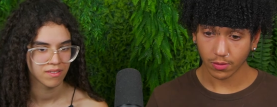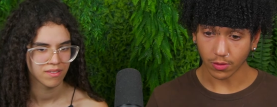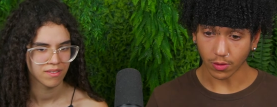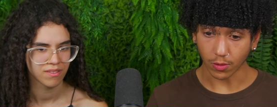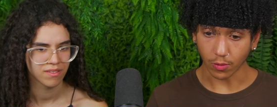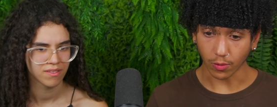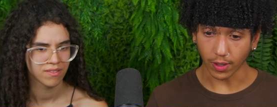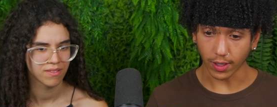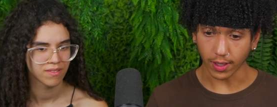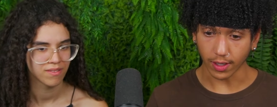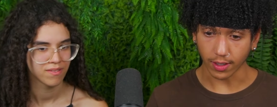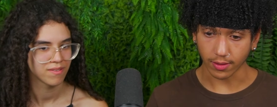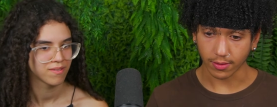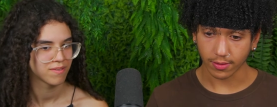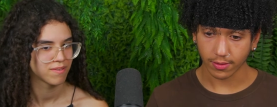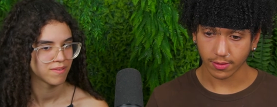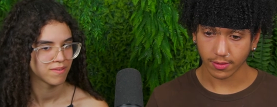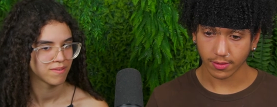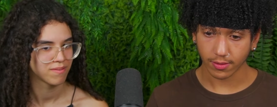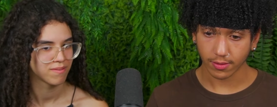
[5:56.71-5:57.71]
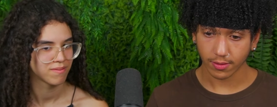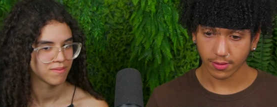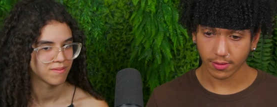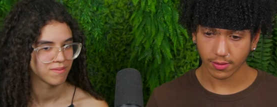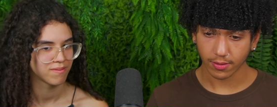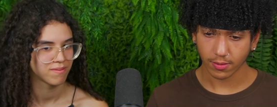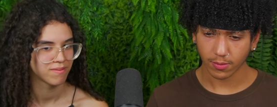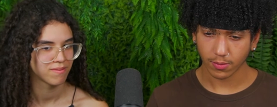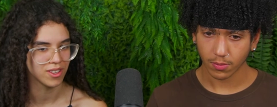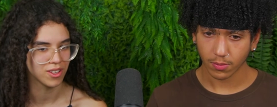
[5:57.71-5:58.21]
Speaker 1: The rats.
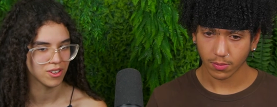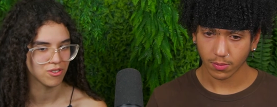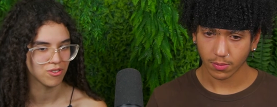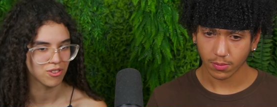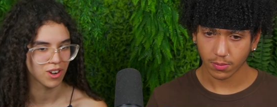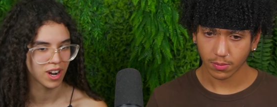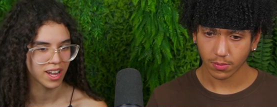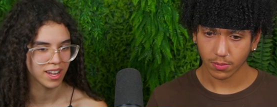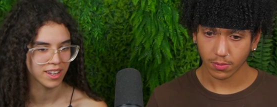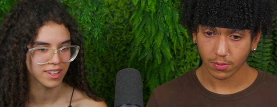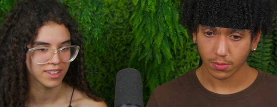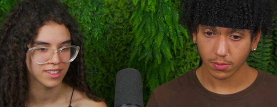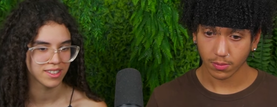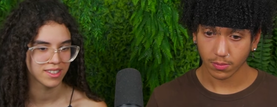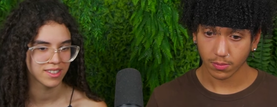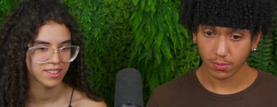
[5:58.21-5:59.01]
Speaker 2: The rats.